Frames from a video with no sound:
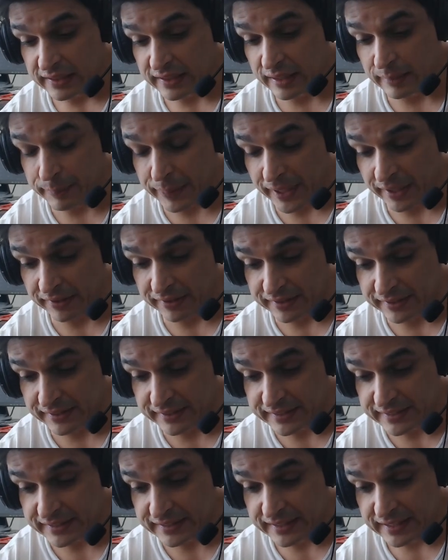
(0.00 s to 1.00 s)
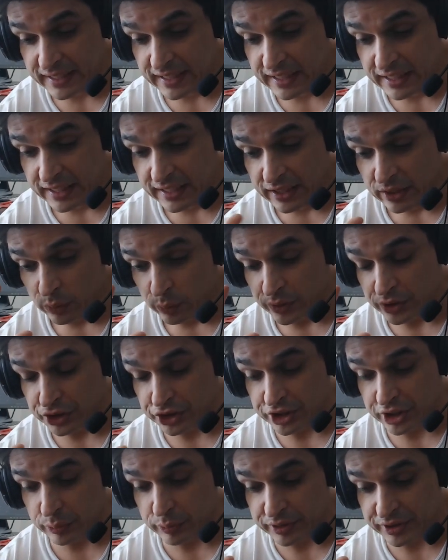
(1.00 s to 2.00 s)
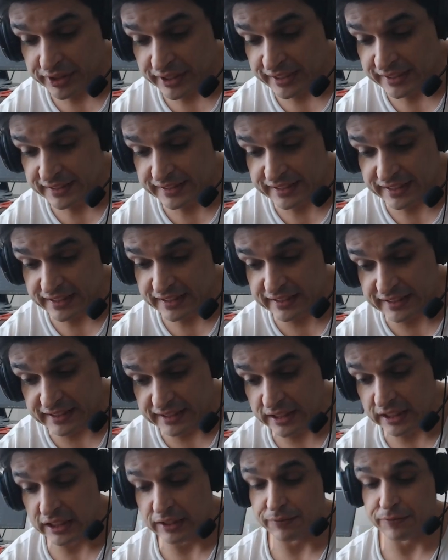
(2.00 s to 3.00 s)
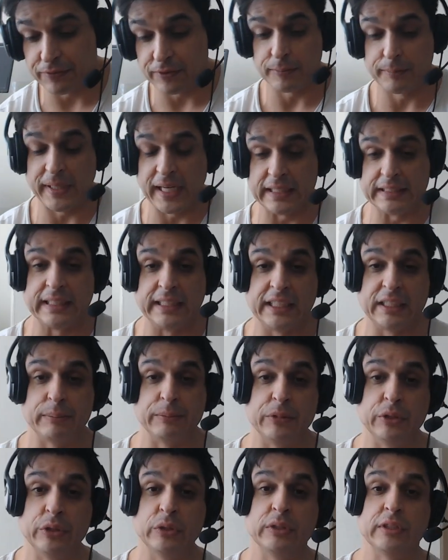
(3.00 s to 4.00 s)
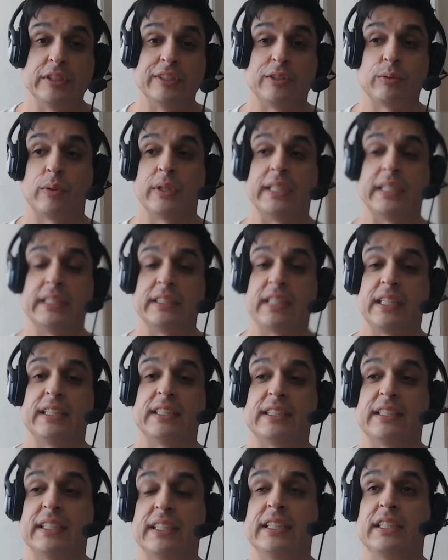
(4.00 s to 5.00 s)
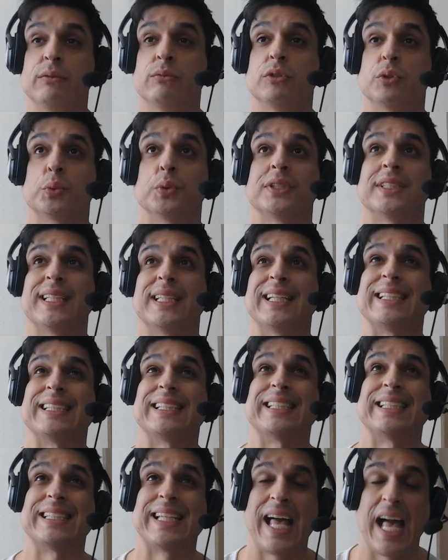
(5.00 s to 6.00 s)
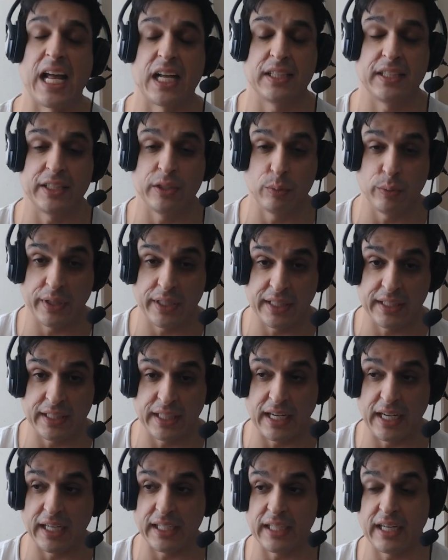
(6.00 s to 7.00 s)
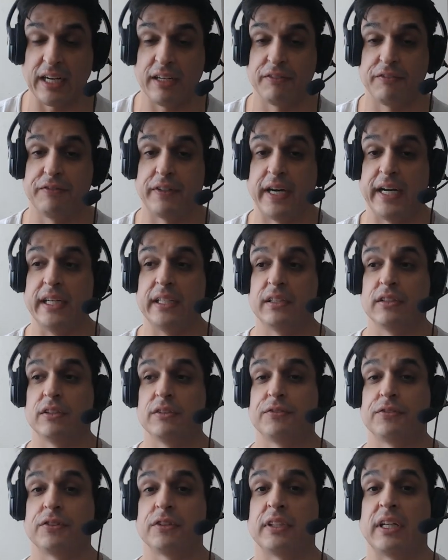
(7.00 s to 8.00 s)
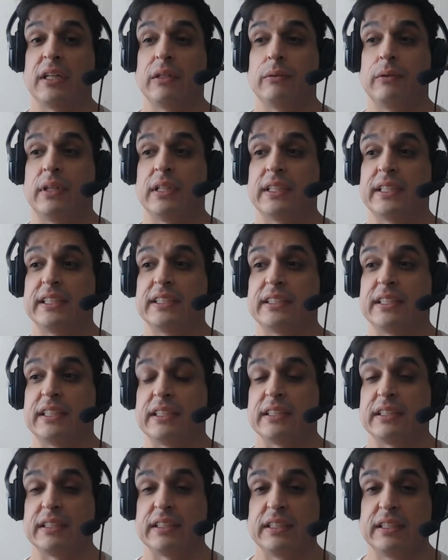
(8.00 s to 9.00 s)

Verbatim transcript: apparently, when she was in DC for Magnetic Moon in 2019, which was exactly when I got fired for not wanting to.